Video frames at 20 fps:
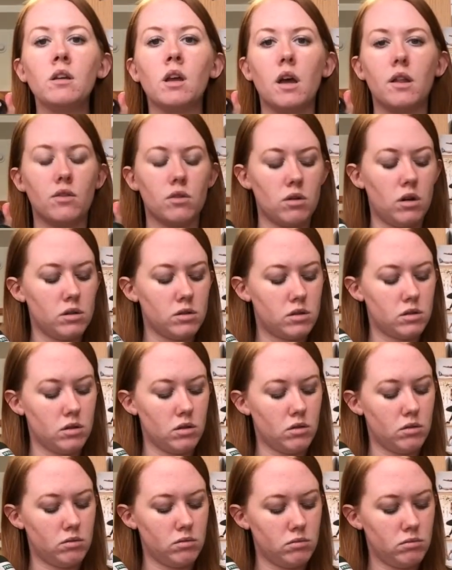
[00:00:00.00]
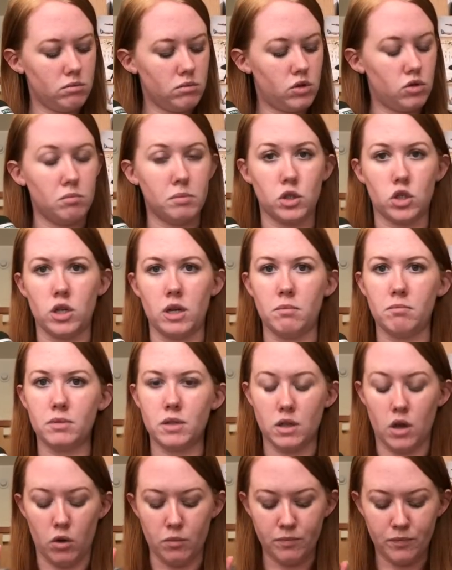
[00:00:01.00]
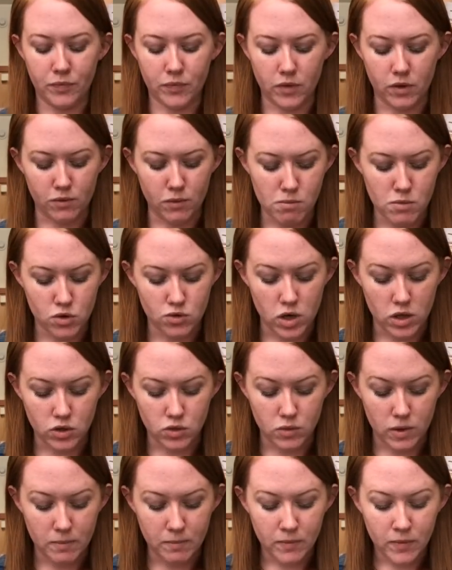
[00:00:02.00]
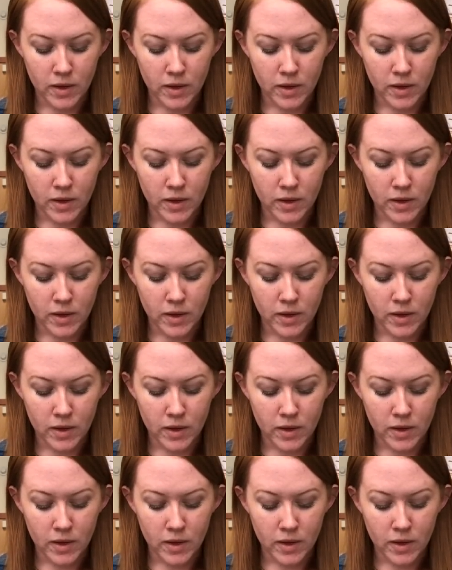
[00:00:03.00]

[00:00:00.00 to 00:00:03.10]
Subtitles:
And they're also super cheap, so they're from the drugstore.